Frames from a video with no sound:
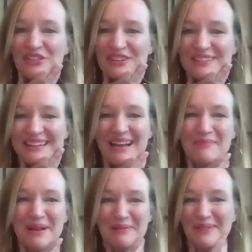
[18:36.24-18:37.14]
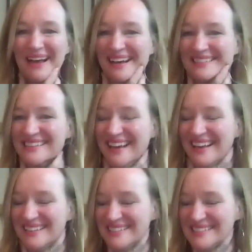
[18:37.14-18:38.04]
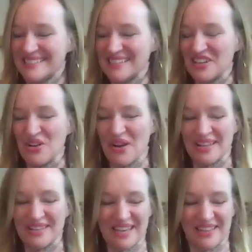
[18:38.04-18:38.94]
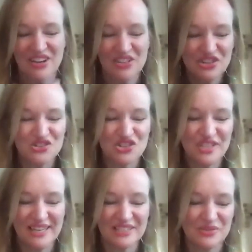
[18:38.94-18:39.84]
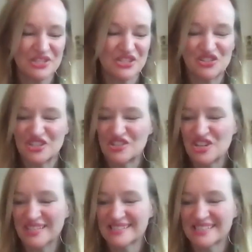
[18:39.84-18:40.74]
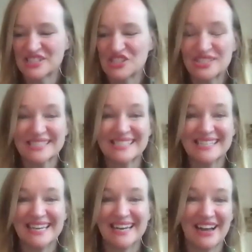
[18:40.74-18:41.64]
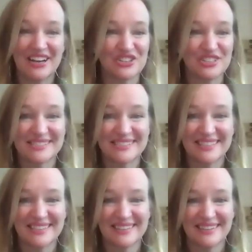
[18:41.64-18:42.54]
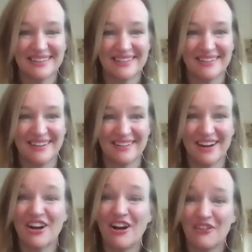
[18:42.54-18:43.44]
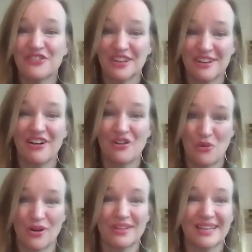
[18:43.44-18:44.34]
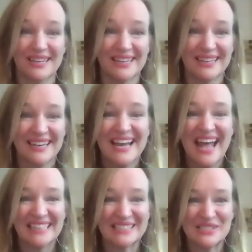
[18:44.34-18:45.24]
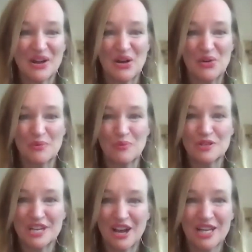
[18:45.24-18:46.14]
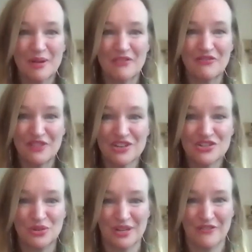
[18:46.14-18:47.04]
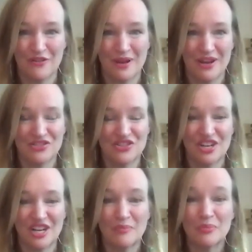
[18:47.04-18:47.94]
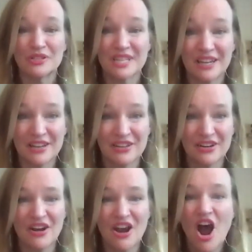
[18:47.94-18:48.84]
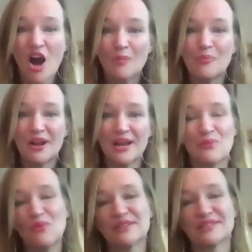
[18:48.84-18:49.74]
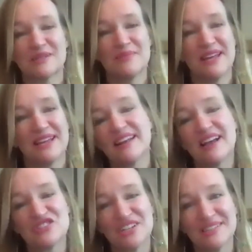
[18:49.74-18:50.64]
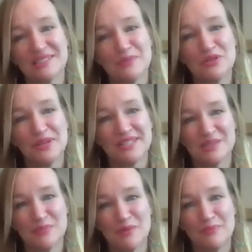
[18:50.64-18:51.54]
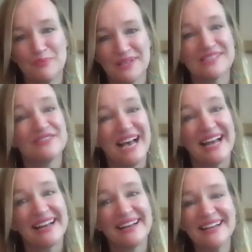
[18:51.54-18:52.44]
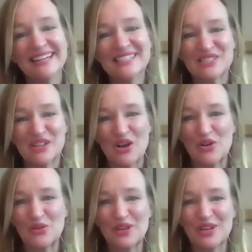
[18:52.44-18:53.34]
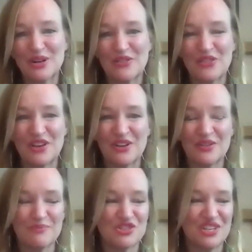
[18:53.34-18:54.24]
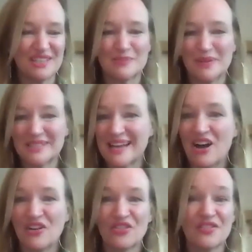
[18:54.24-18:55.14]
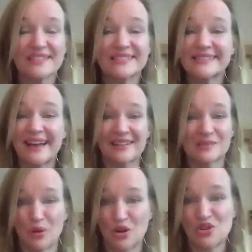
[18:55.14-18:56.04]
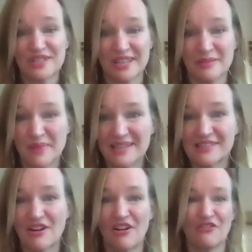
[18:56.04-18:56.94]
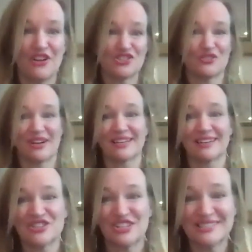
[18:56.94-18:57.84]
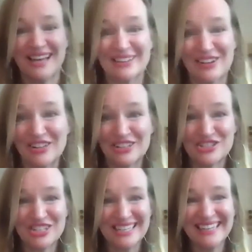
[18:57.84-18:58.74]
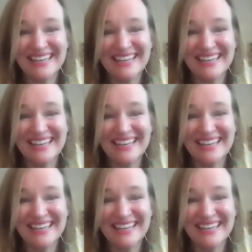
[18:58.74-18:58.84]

thing I might add to that is, you know, I think all the social science research suggests that certainty and accuracy are often not correlated. And so when we're talking about visual information in particular, our brain wants to make connections between disparate bits of data. So, you know, if the machine spits out, this is X person based on our facial recognition technology,